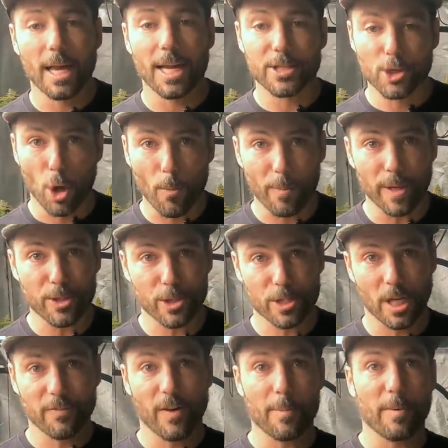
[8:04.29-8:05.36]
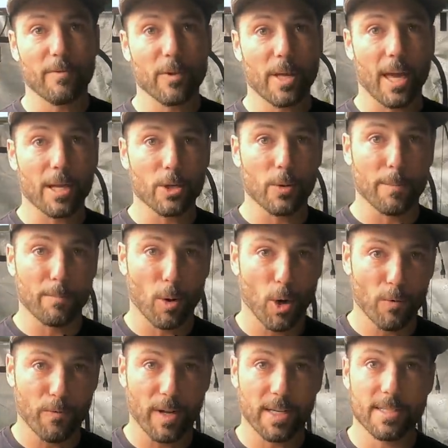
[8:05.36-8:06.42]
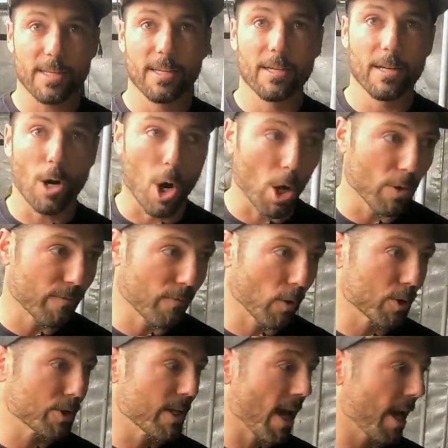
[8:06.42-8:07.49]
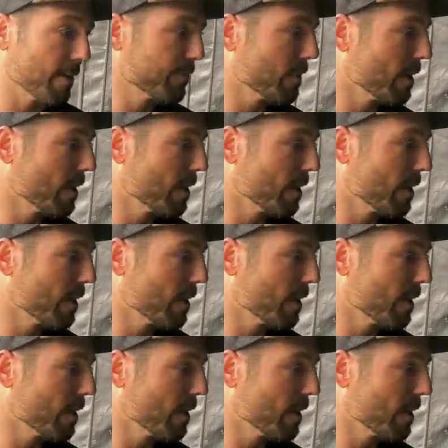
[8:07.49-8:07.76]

And don't beat yourself up if you can't do it perfect all the first day.